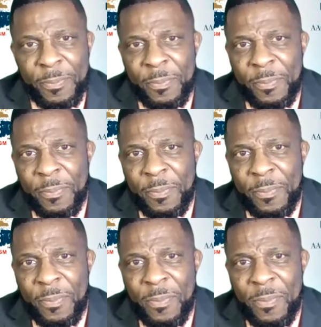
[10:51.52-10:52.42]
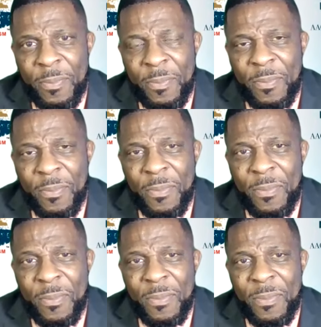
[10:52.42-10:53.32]

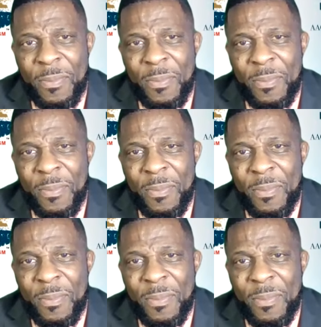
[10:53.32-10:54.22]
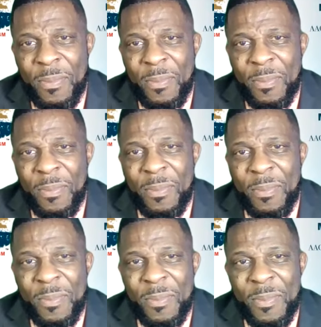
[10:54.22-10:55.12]

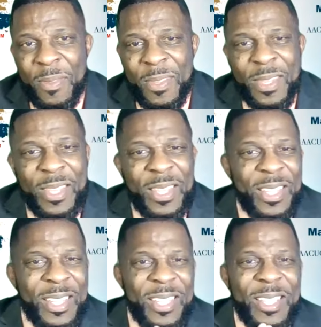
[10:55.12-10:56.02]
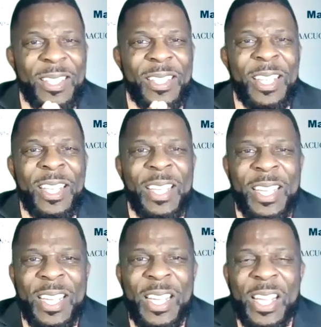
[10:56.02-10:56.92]

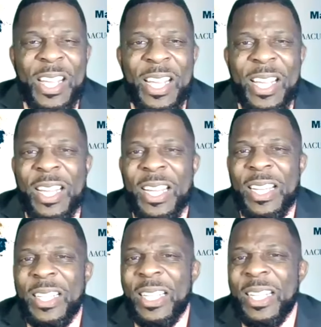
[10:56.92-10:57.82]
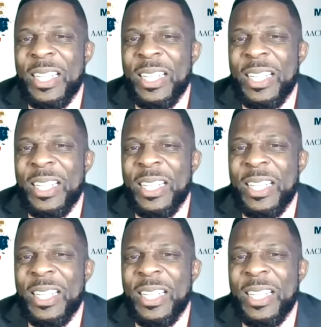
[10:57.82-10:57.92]
(no one is talking)